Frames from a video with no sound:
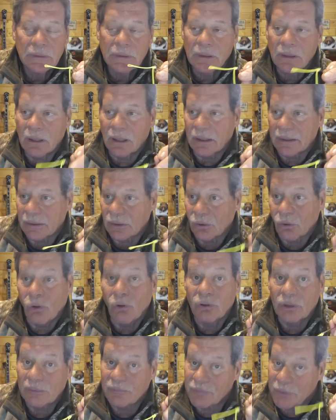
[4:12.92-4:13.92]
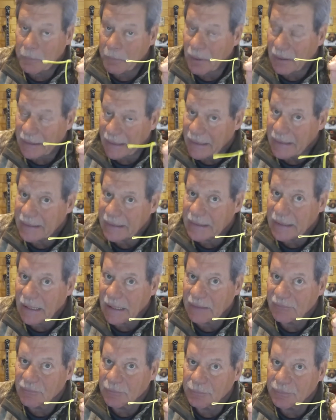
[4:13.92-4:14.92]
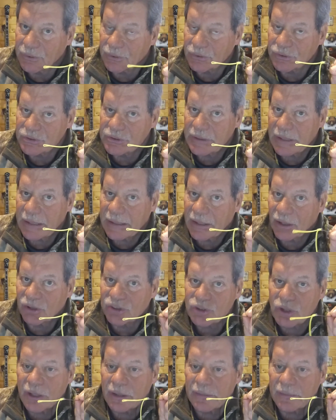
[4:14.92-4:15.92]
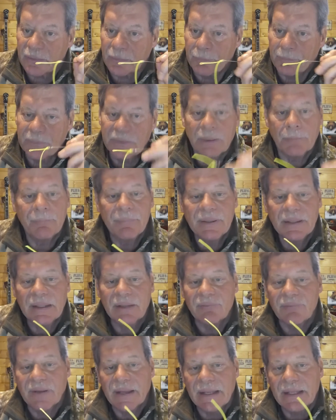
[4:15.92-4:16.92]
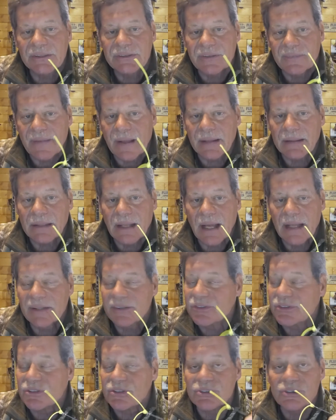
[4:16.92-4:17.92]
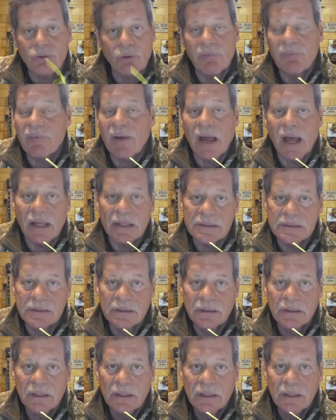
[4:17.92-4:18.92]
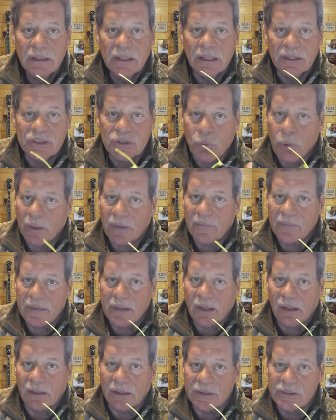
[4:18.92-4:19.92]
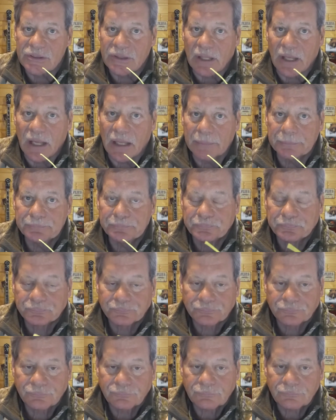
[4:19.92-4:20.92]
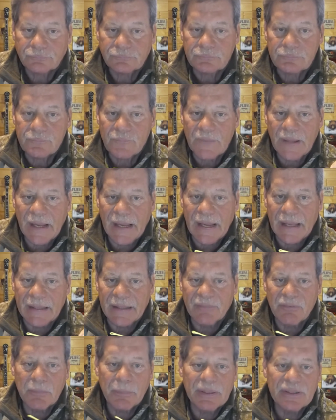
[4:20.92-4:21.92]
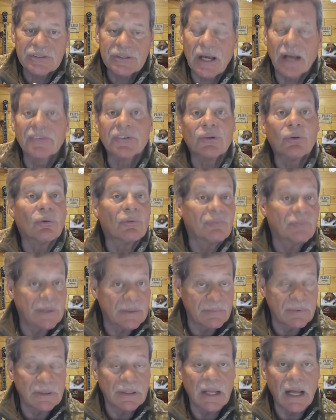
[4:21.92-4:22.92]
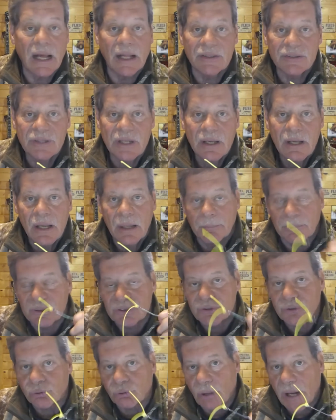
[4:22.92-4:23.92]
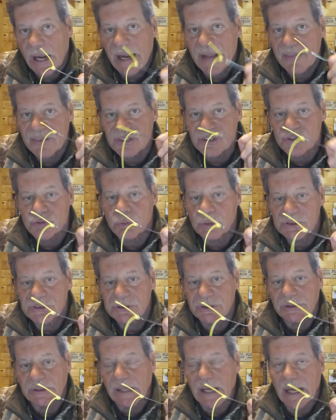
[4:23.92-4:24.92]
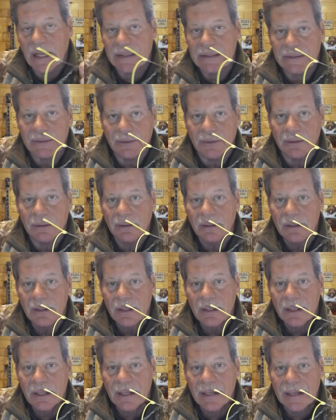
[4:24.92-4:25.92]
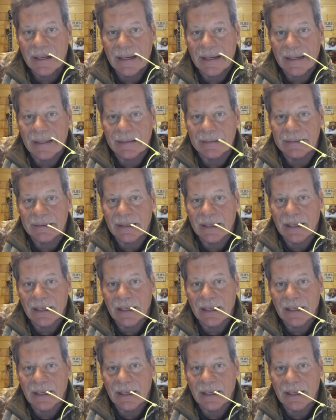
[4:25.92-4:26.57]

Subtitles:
it'll hold up for about any kind of abuse. And there's the big advantage of that knot is it's so fast. It's quicker than a clinch knot, and everybody's got their own favorite knots. But try the Swisher Knot here, and